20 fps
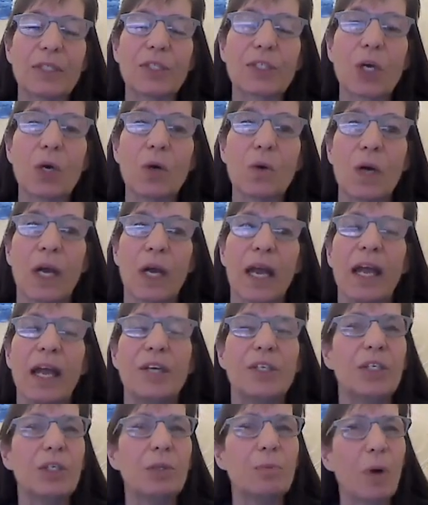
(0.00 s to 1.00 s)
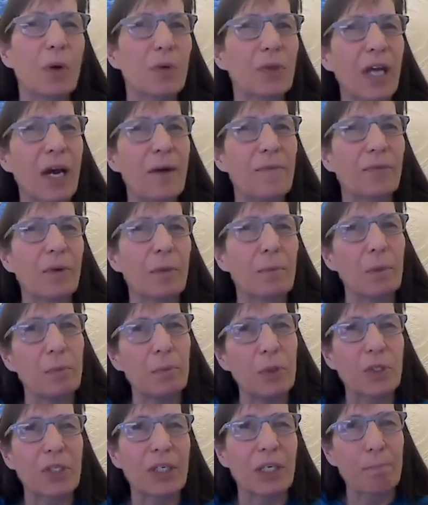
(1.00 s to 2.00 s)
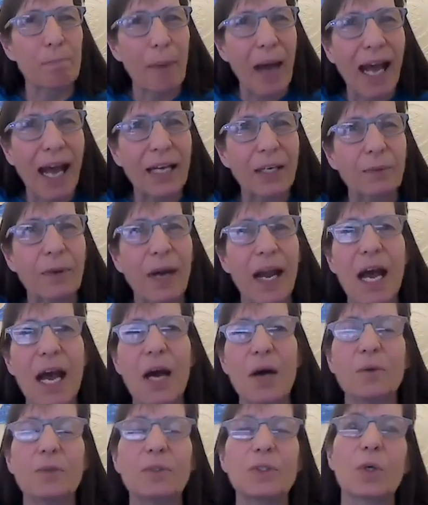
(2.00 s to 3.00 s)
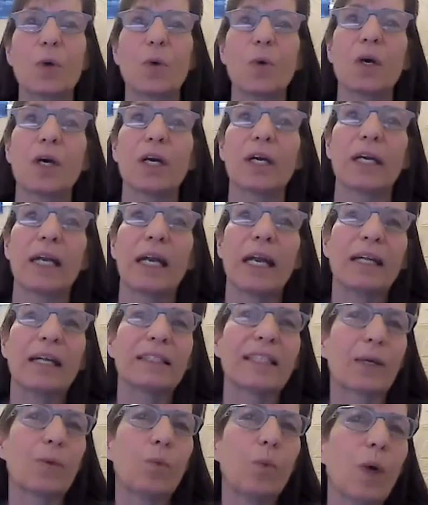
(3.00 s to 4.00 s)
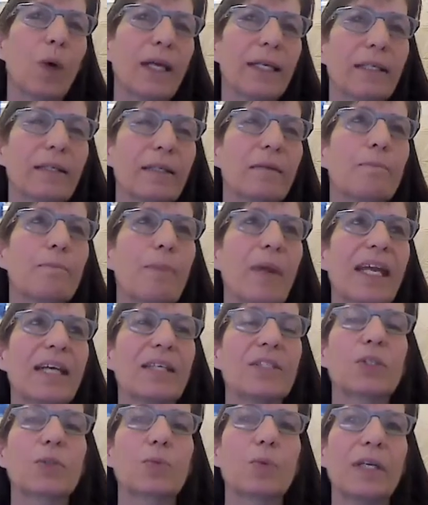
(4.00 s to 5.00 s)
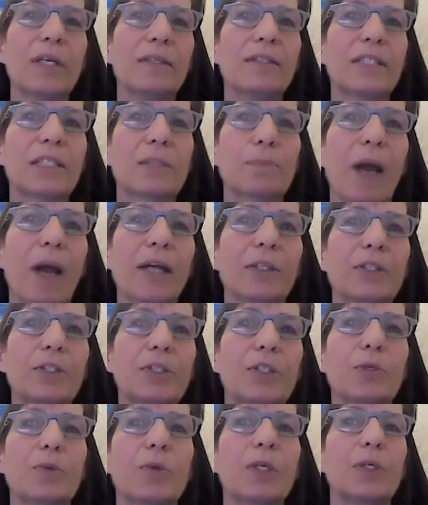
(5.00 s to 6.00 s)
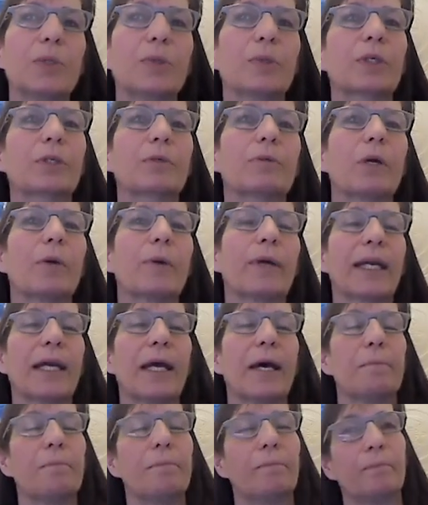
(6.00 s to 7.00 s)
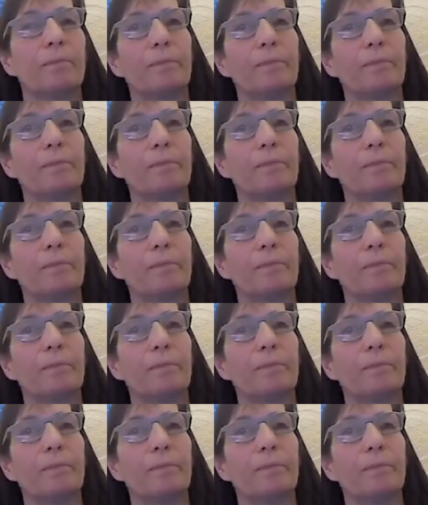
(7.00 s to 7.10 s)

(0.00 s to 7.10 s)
So do you both come from a music background, or like what bands inspired you when you were growing up?